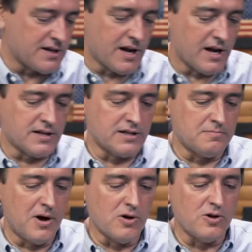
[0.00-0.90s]
And, and the
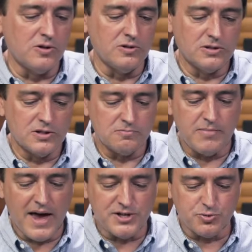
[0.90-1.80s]
mogul
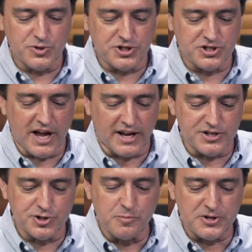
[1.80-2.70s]
base, which is like a
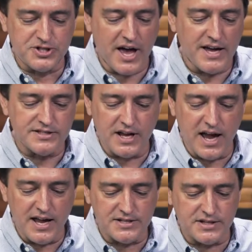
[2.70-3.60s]
supersized
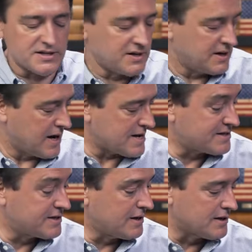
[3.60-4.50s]
Edison,
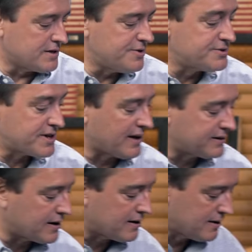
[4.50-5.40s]
it's still in use out
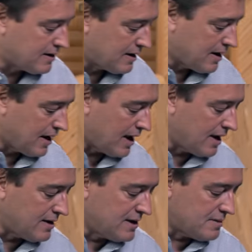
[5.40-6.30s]
there.
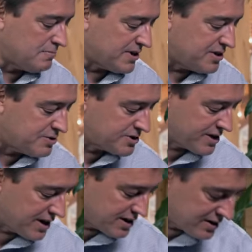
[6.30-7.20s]
Uh, but
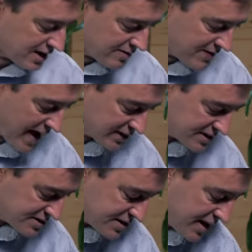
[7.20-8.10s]
usually in, in fact,
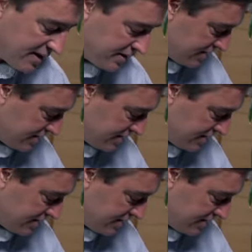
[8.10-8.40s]
this, uh,